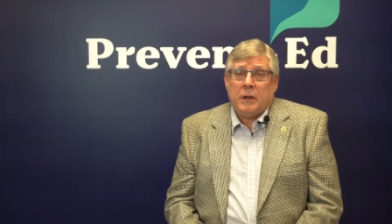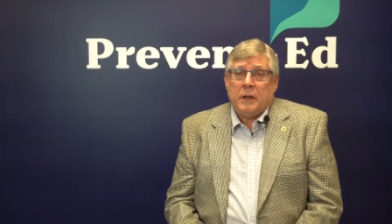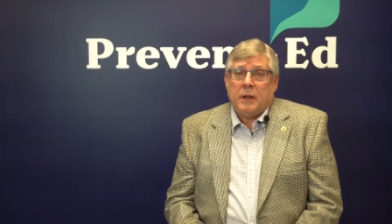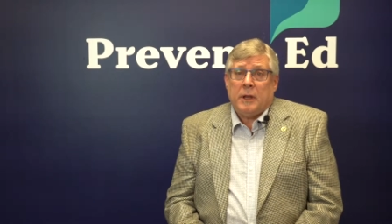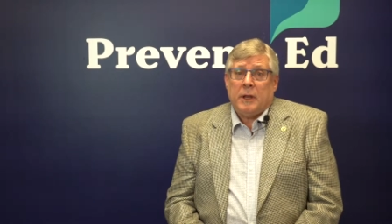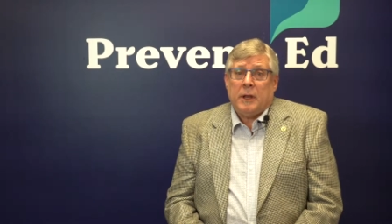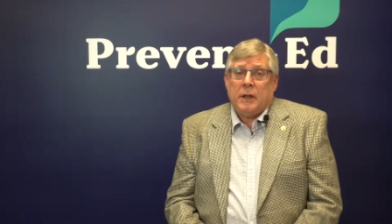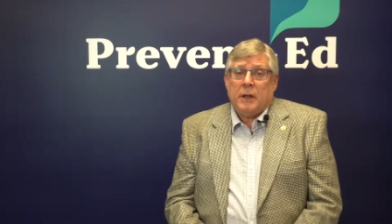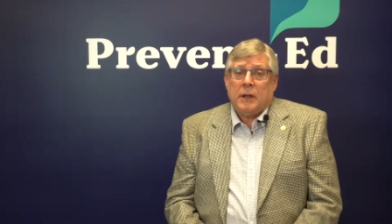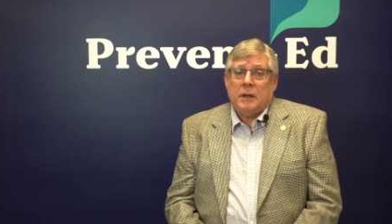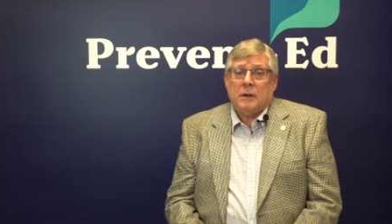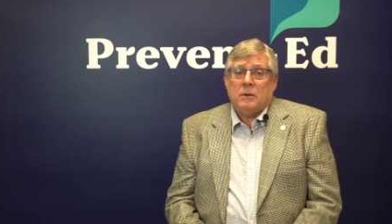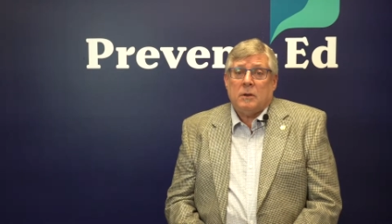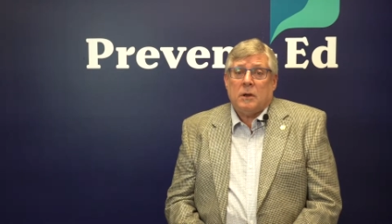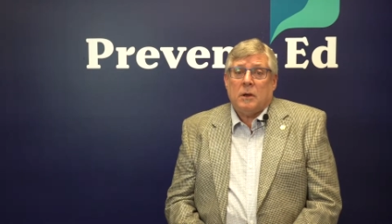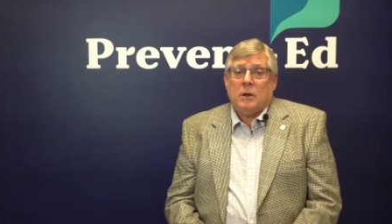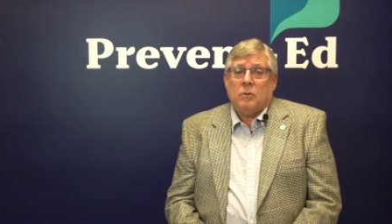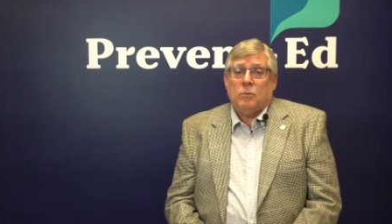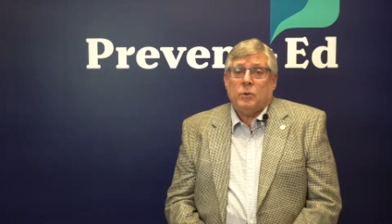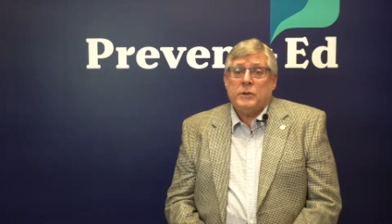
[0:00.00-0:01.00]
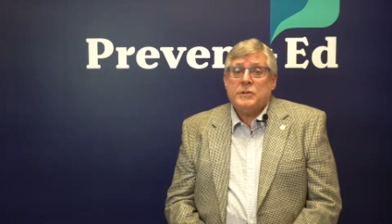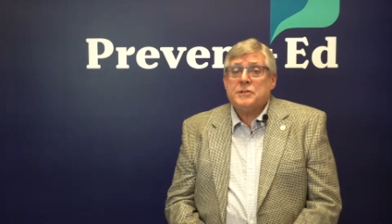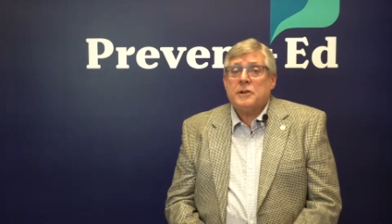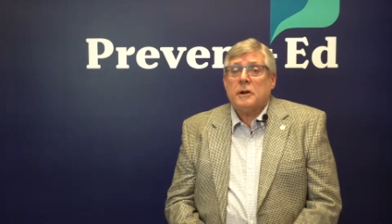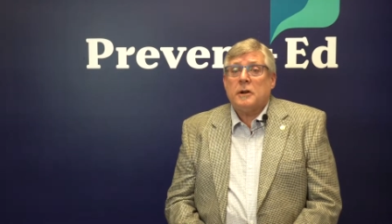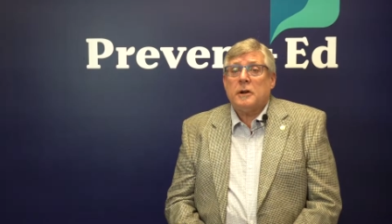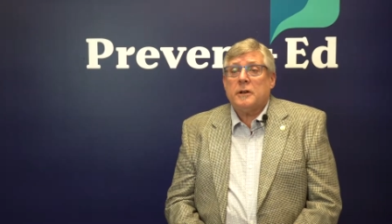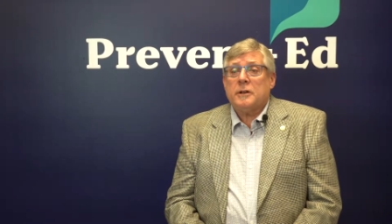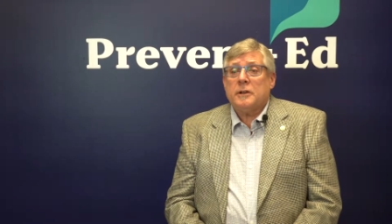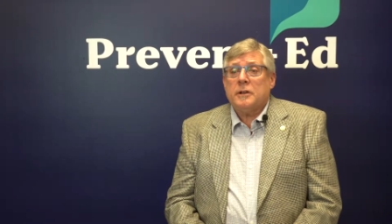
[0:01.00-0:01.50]
And we
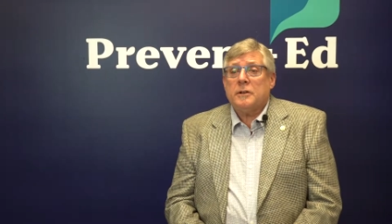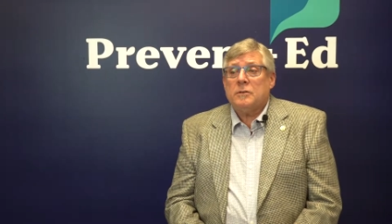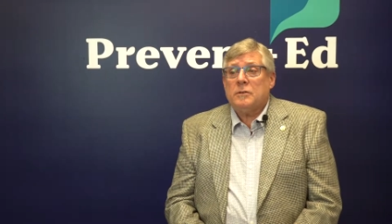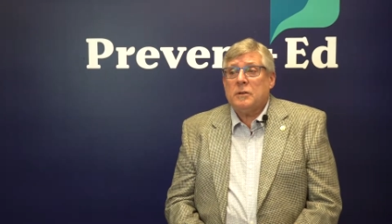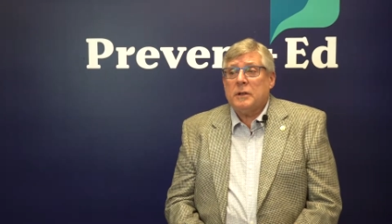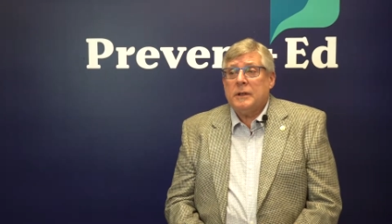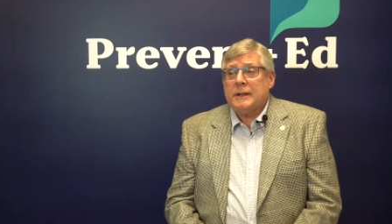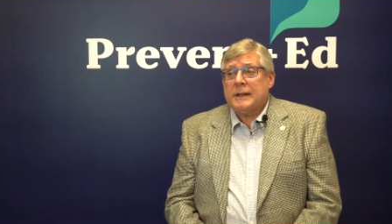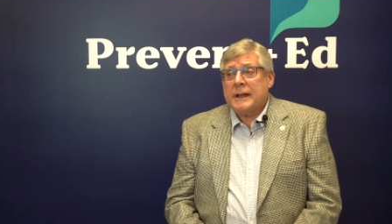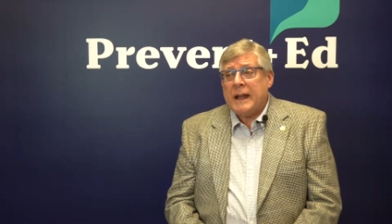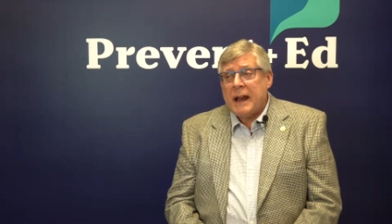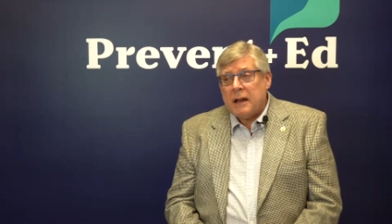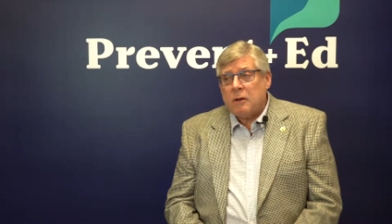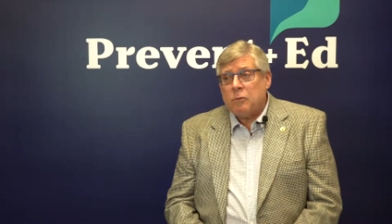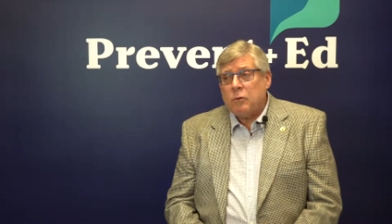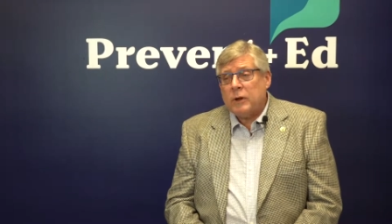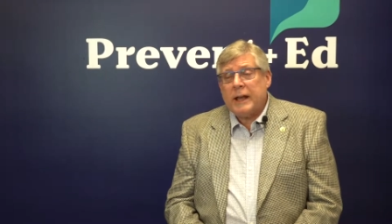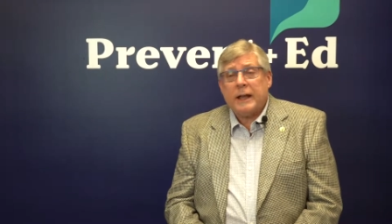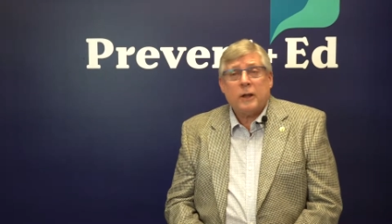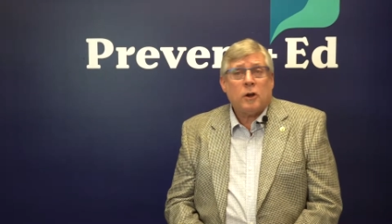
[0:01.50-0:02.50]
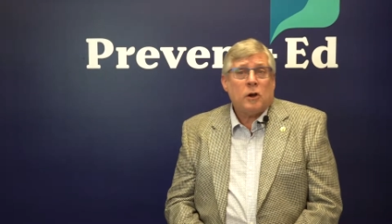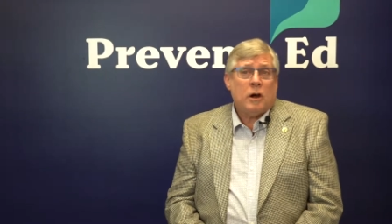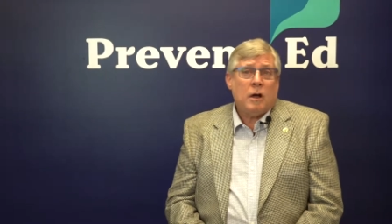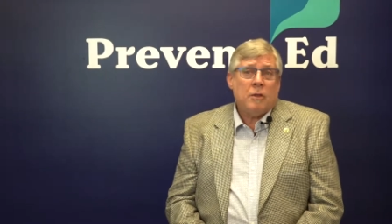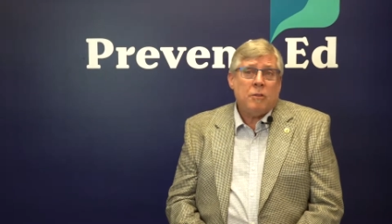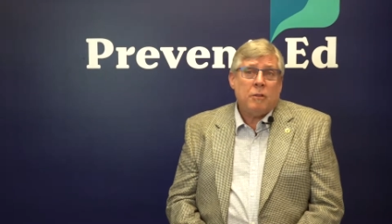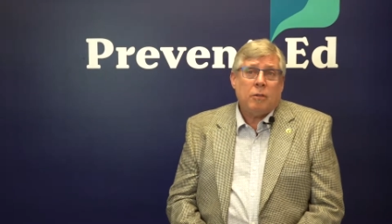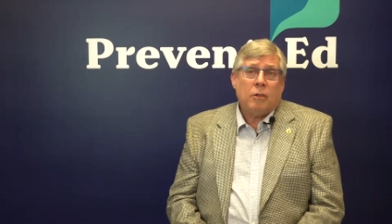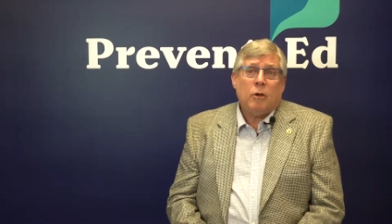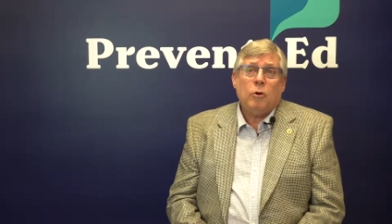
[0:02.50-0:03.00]
started in kind of what I call
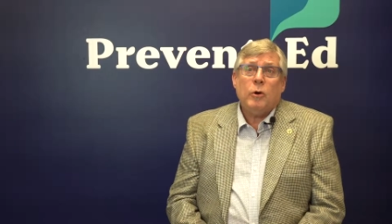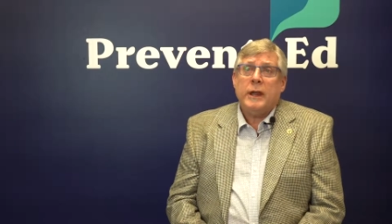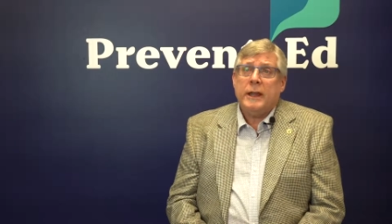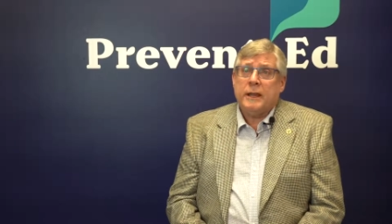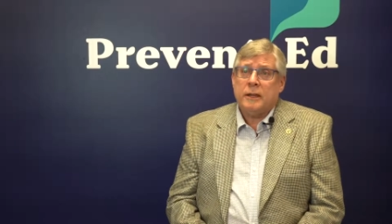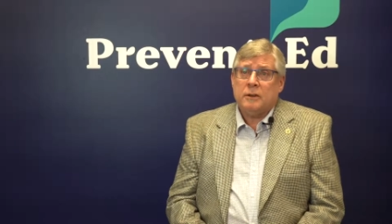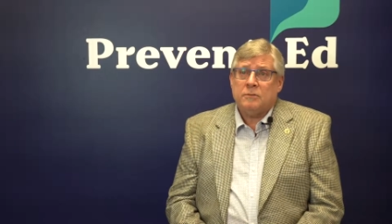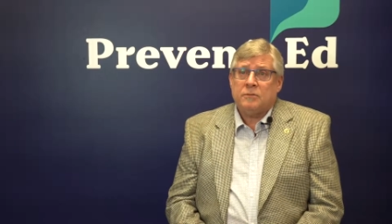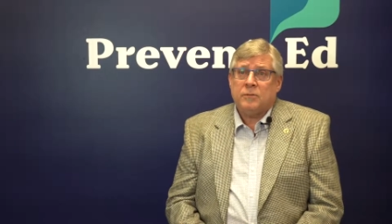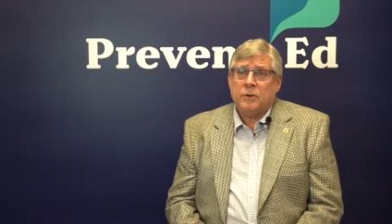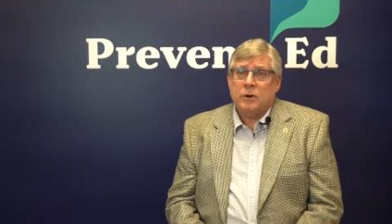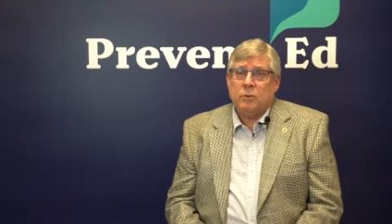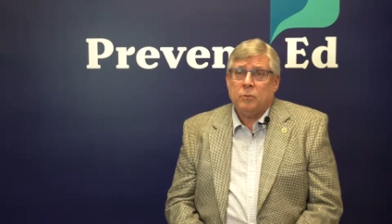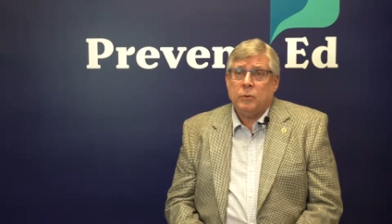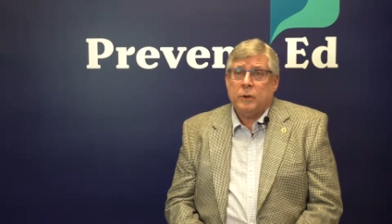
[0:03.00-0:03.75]
the low-hanging fruit.